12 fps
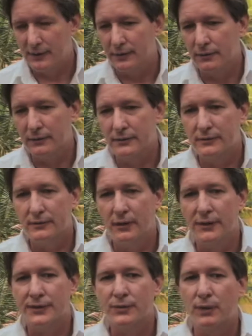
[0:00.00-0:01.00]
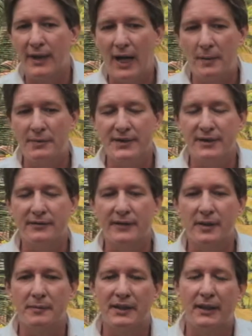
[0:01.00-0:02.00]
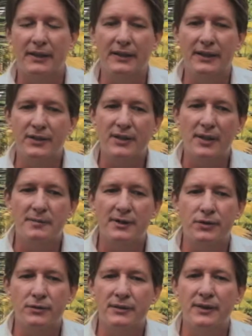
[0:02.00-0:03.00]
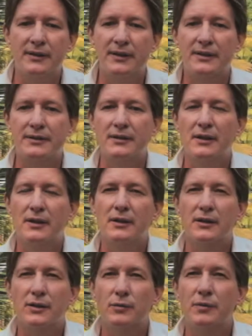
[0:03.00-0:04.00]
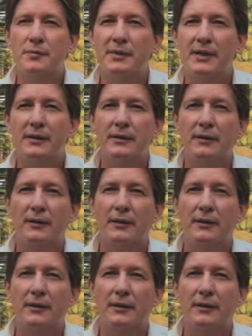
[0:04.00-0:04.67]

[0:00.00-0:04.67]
You'd notice what happens in fear, but each time that you did this, you would be